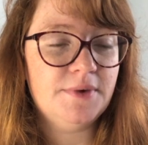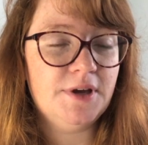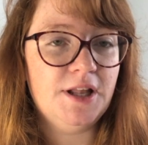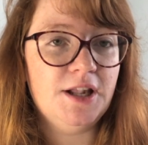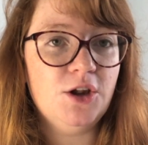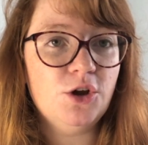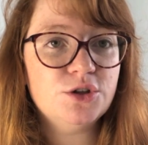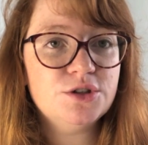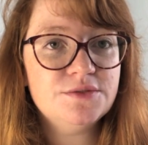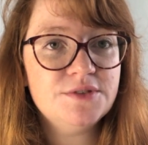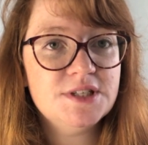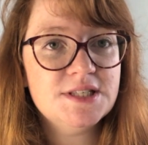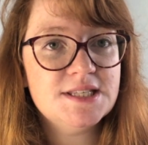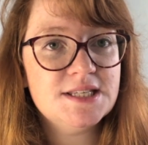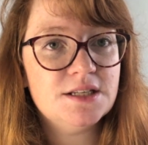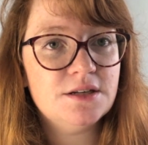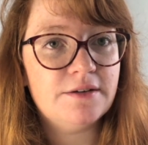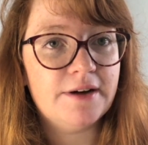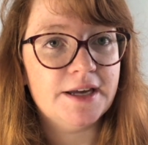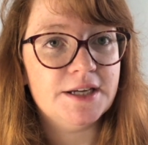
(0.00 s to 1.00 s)
A lot of
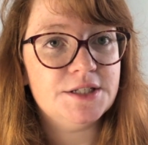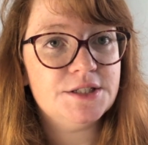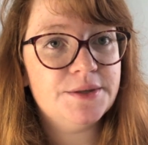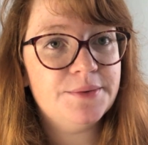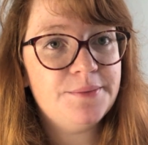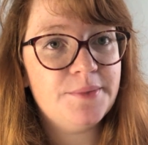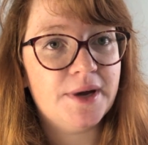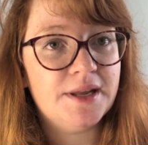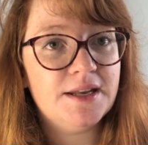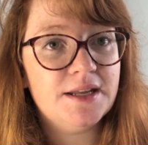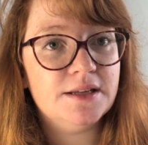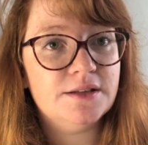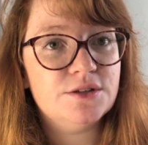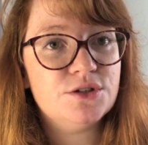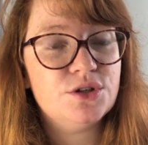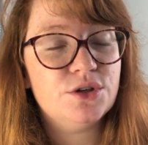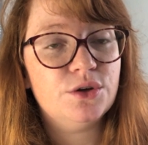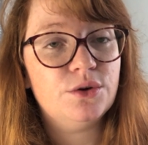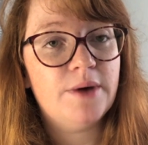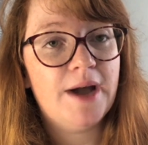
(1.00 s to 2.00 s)
consideration went
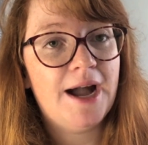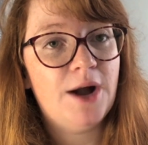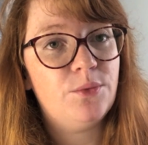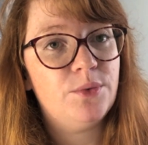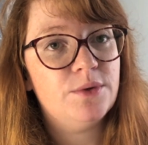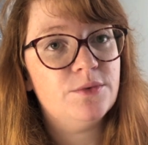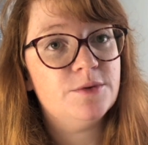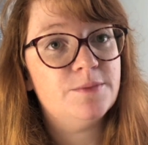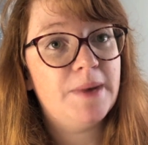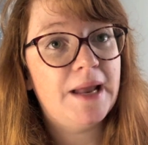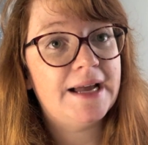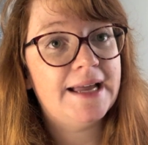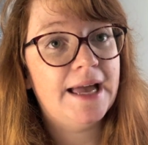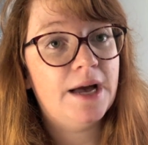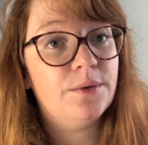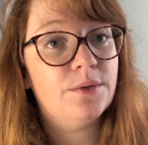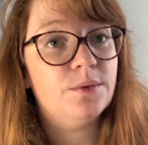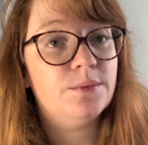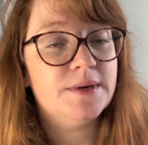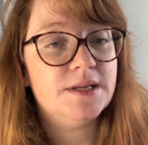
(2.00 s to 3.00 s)
into how we would black
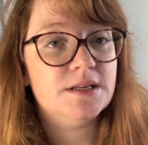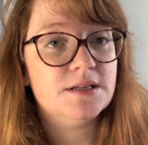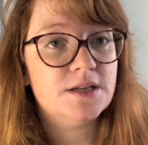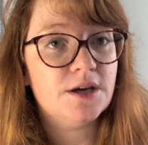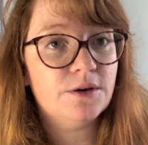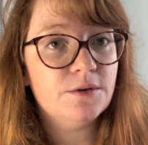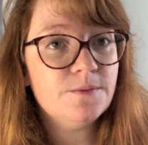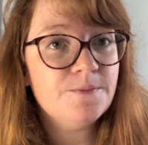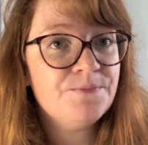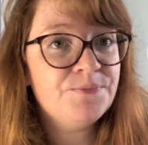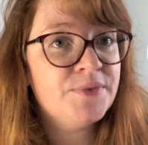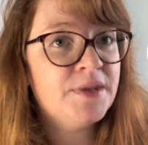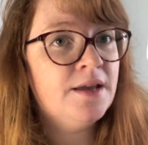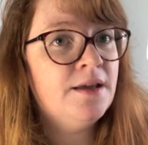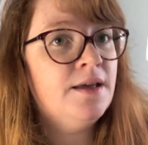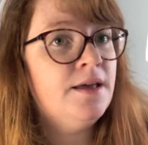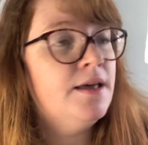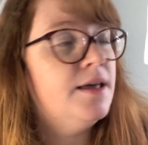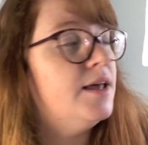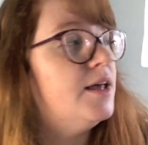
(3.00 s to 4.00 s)
out the window.
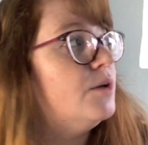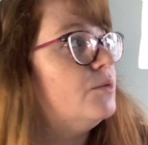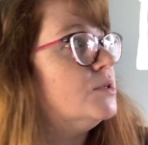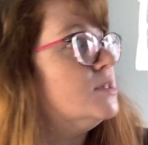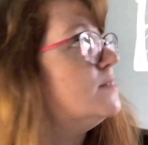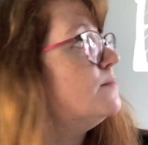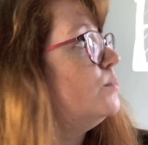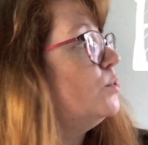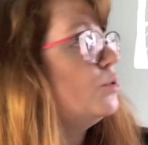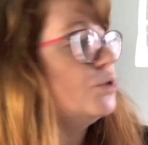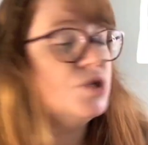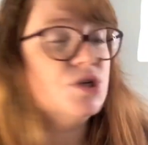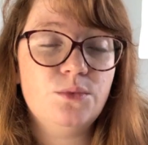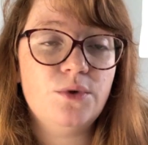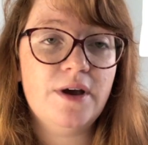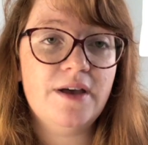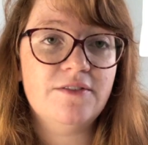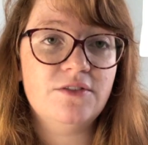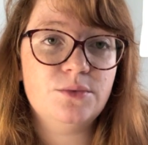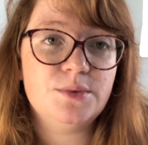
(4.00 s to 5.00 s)
It was important
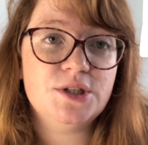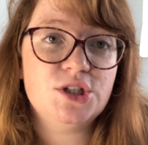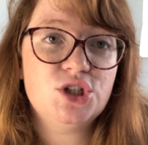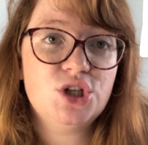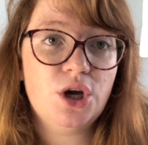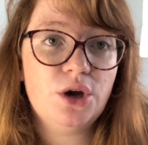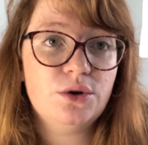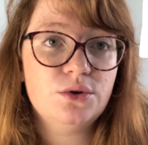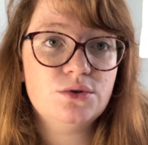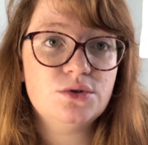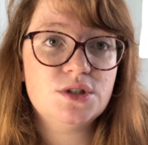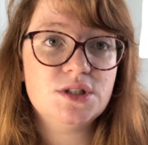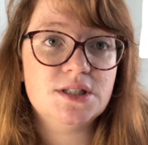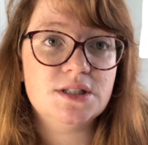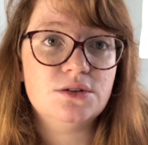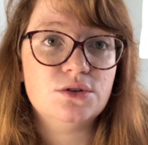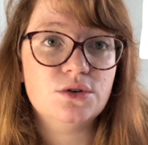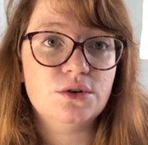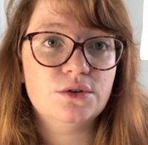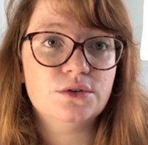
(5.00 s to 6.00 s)
whatever we chose
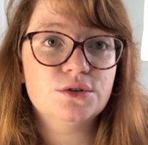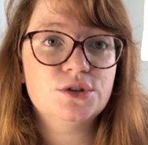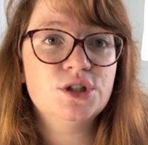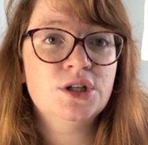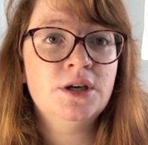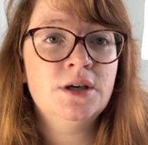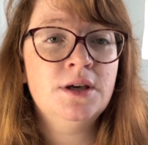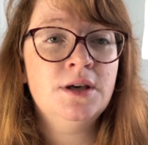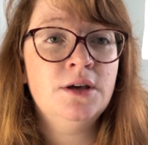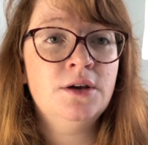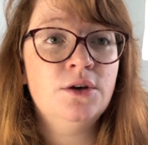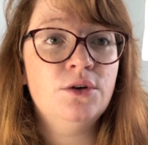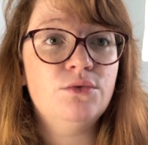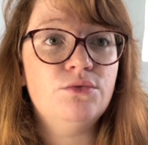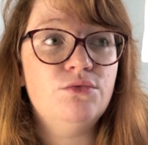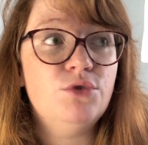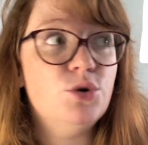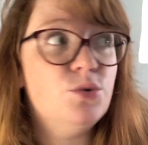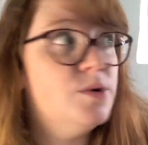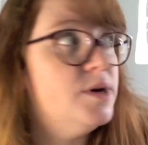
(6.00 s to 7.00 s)
did not
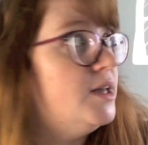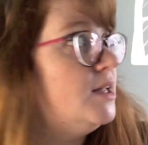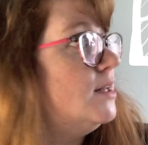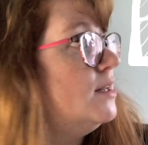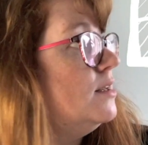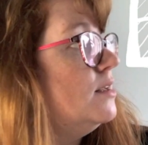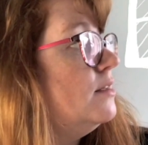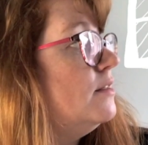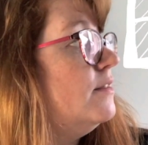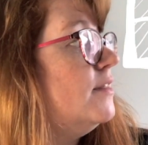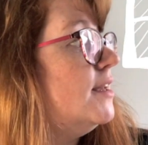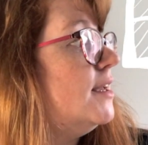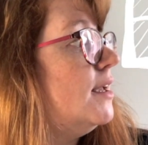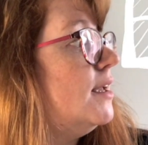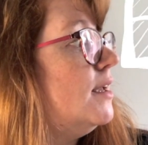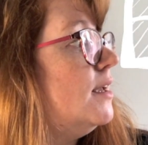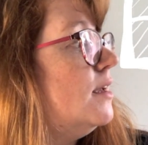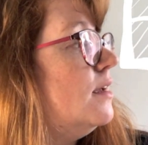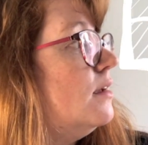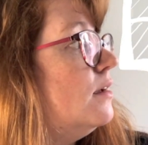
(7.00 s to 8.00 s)
ruin
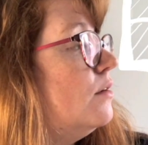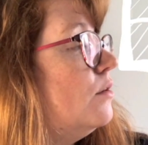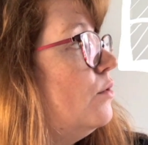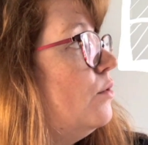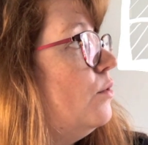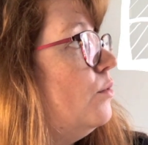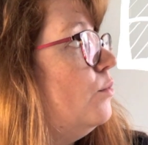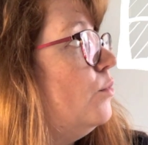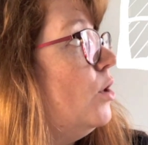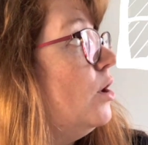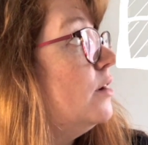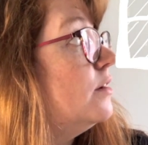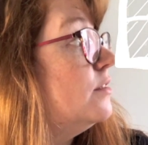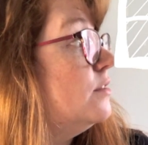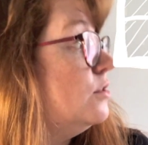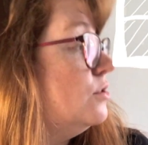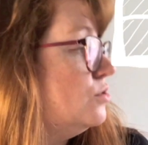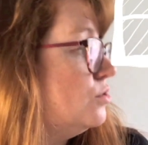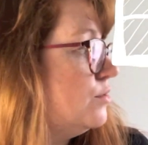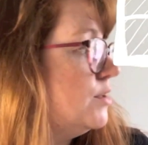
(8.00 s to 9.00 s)
the work
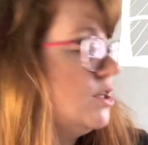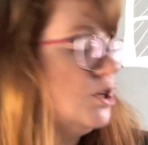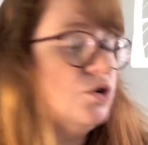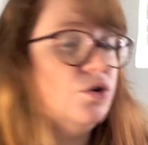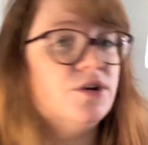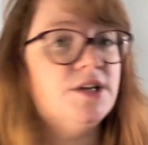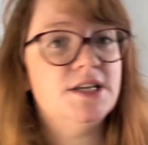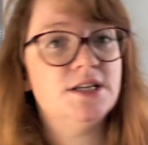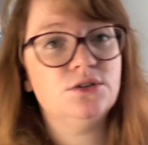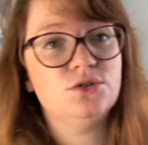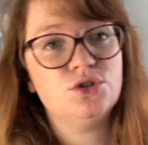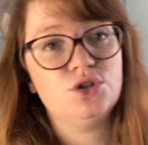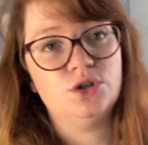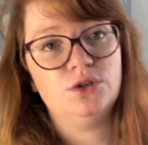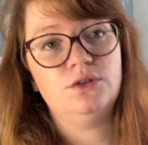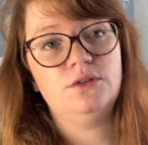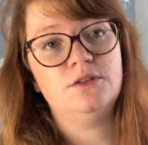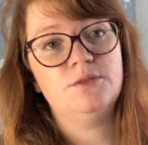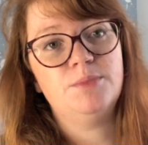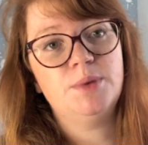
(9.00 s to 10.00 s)
that has already gone
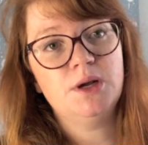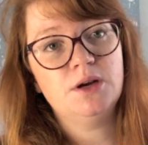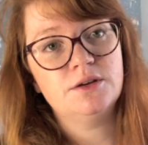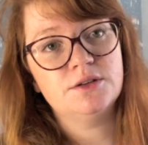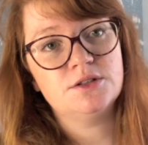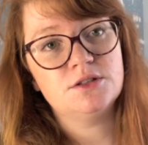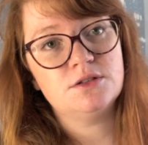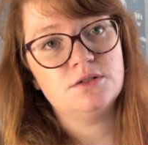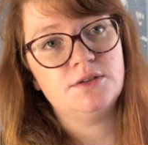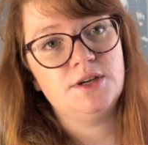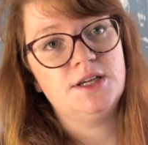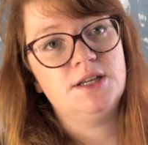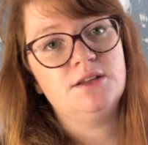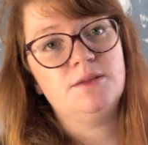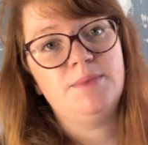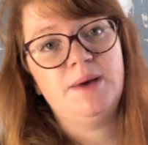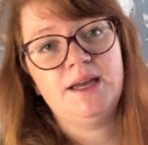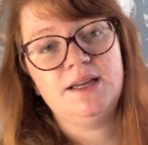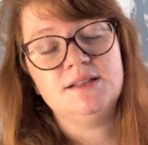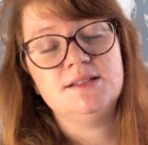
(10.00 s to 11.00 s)
into the plastering and the
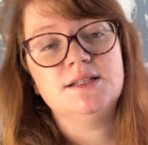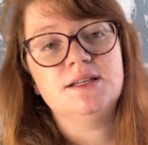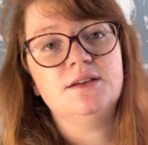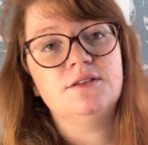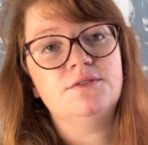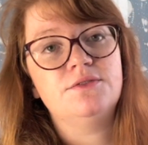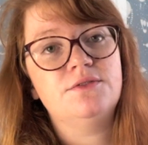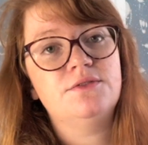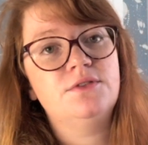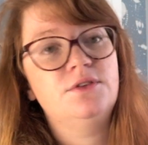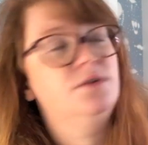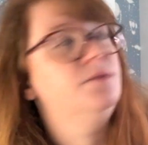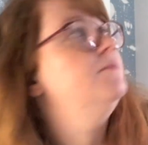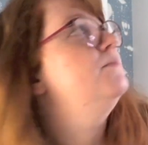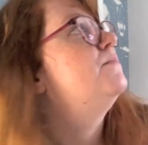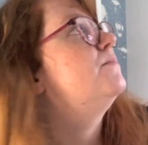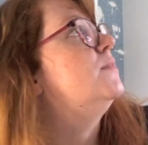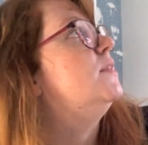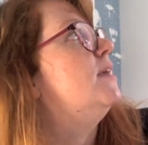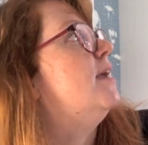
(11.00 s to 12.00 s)
painting of
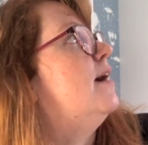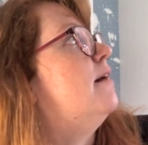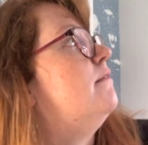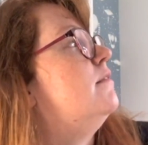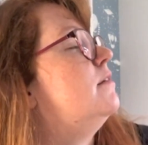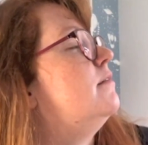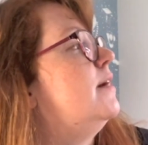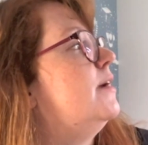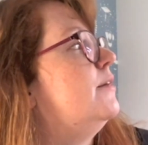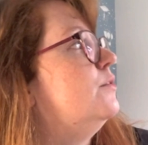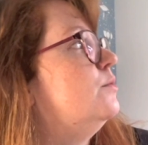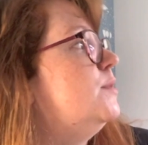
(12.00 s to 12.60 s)
the area around the